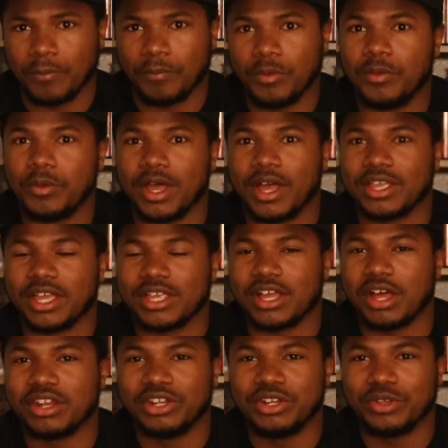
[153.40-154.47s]
boom,
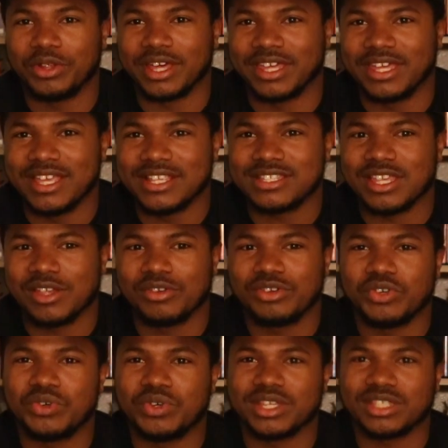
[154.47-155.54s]
all the little hits they were
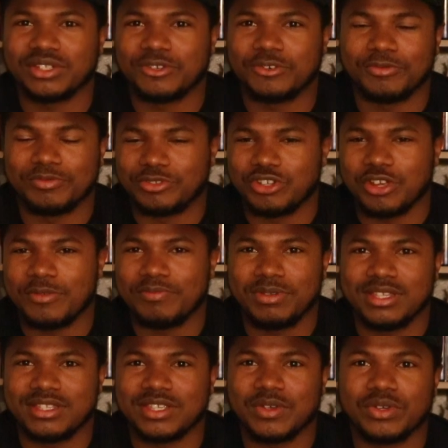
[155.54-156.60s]
doing, little drum
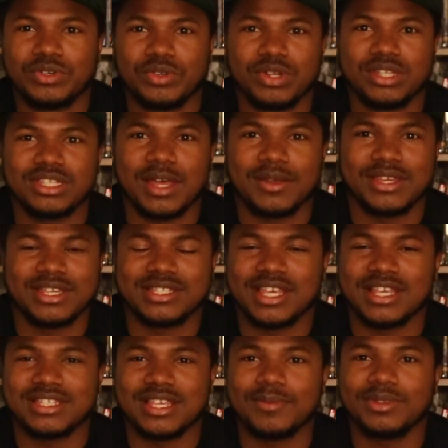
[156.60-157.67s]
beats they were doing anytime he
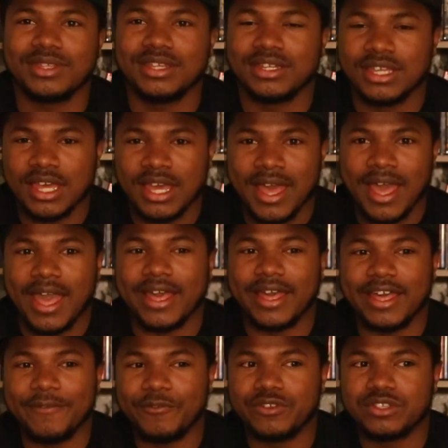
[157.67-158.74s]
said something.
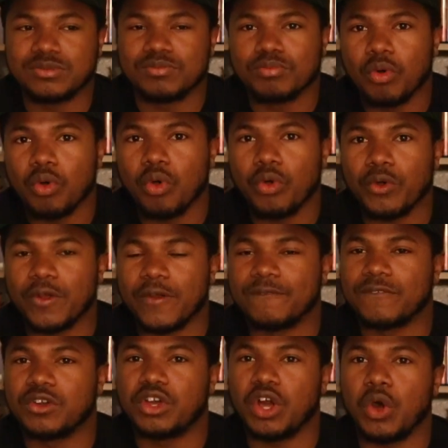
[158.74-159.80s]
It was more
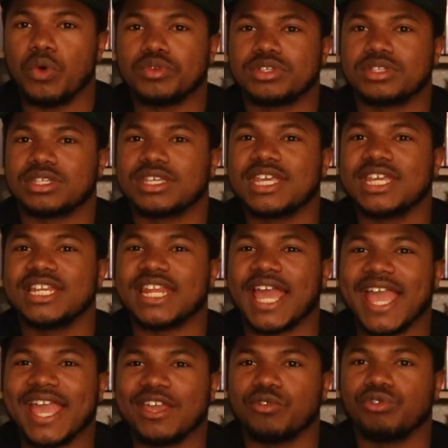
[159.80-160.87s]
of Ghost getting
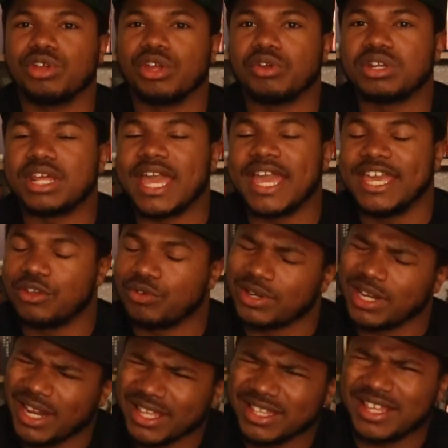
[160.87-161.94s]
angrier and angrier,
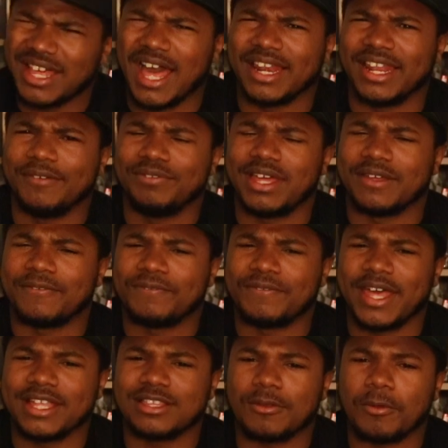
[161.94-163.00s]
and I love that
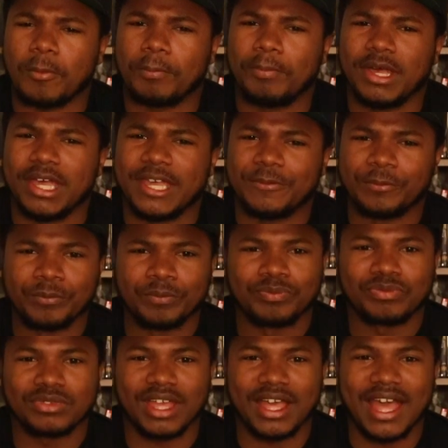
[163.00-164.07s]
effect. But
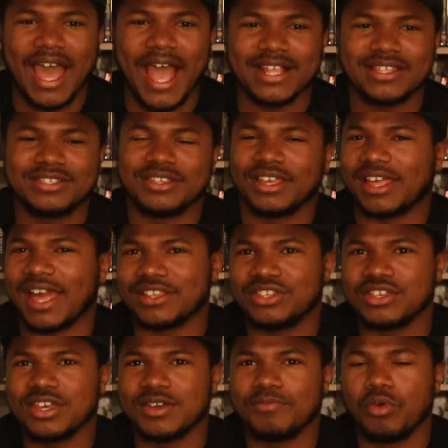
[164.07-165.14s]
I
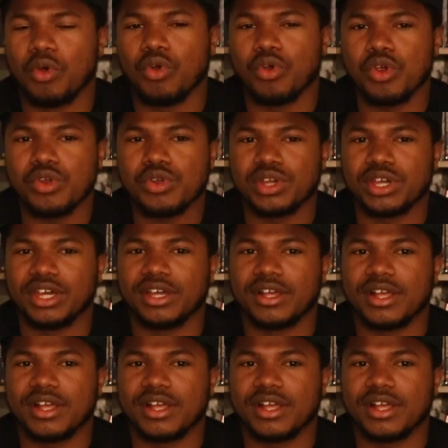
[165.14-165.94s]
took it more